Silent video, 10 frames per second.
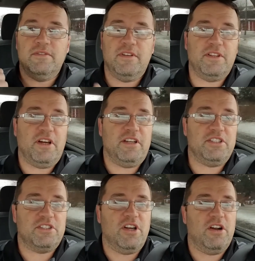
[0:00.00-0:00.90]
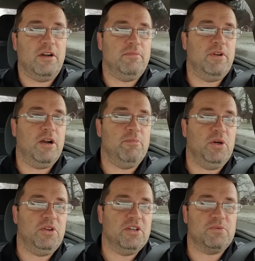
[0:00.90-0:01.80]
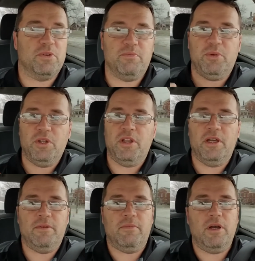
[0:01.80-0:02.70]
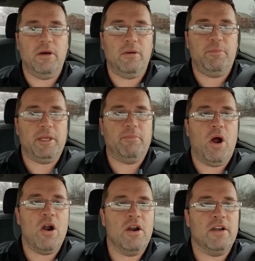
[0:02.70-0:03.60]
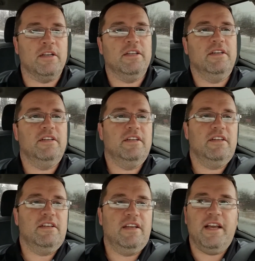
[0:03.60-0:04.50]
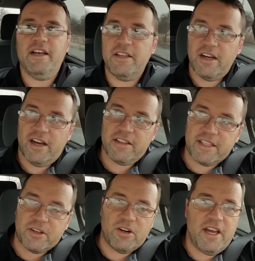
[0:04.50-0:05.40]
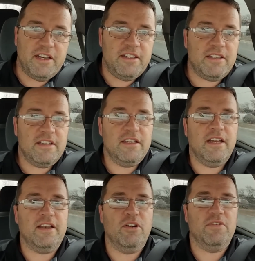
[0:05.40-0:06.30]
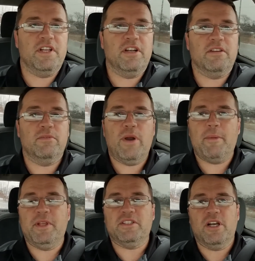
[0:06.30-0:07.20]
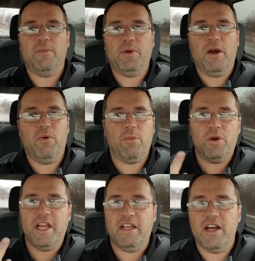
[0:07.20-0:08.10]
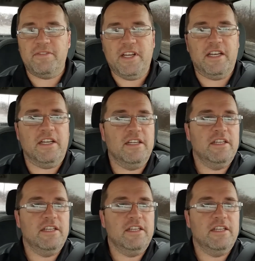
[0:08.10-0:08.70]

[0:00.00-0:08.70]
Thought I just saw our builders were building a big barn, and I think they were headed over there to wrap things up. We got one more day left on it.